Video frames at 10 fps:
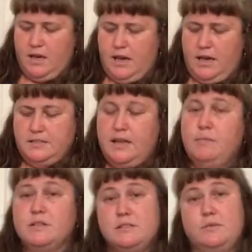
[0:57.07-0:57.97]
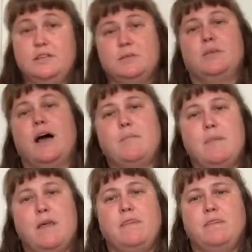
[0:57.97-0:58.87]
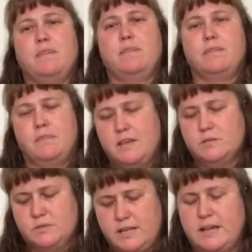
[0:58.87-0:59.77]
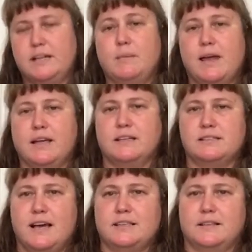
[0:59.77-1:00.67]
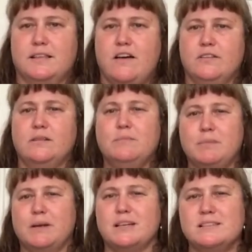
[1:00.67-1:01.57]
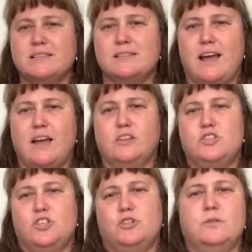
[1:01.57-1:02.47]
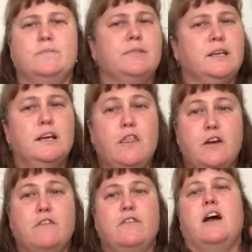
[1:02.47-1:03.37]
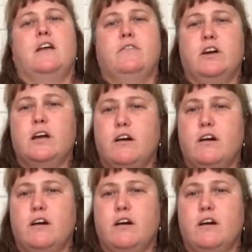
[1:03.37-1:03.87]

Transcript: and I missed the resupply, but these ones I ended up getting in size 11, but because of the style of shoe, they're fine, very